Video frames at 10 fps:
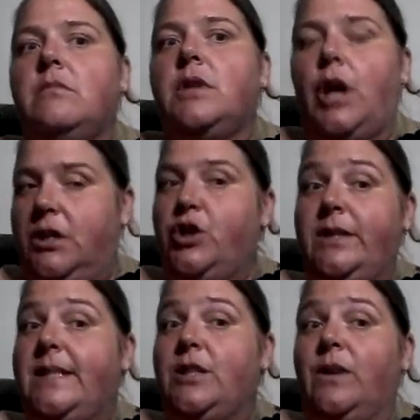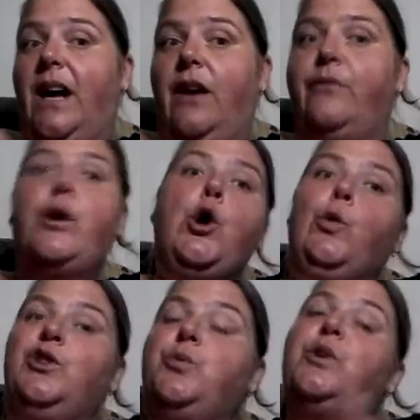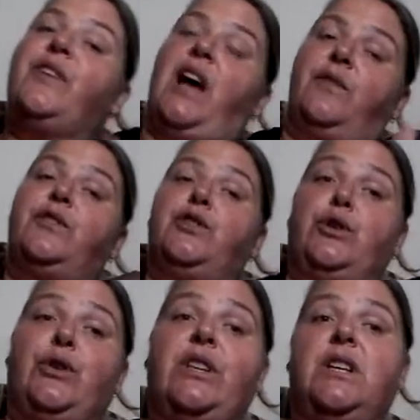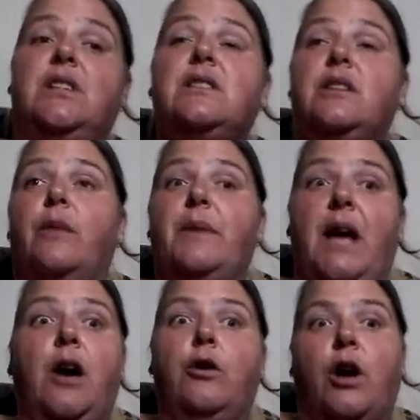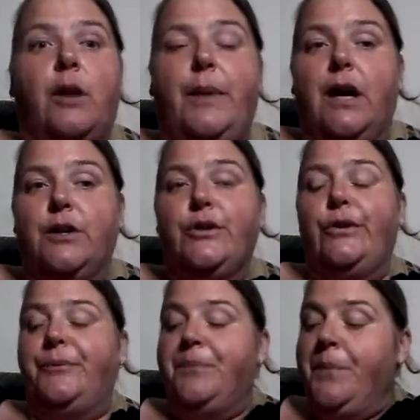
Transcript: that I should still have, which would have covered the two things that I'm now not going to be able to do.